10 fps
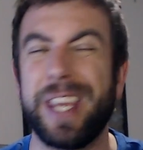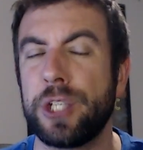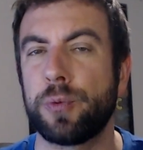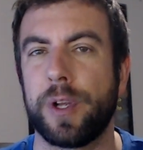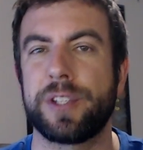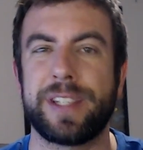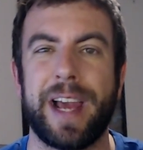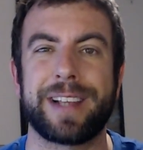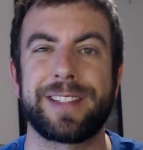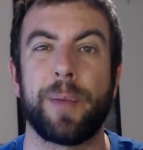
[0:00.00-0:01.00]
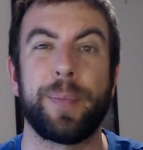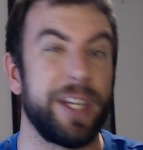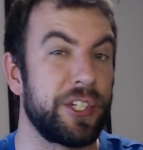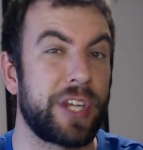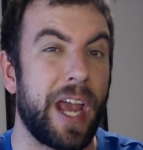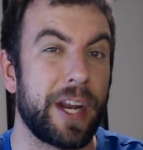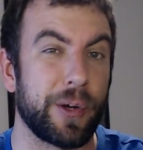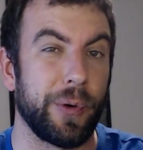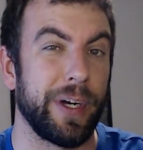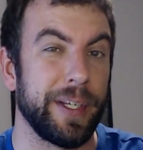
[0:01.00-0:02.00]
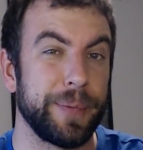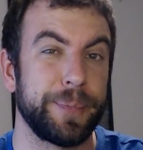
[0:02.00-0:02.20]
each one stacks up in each category.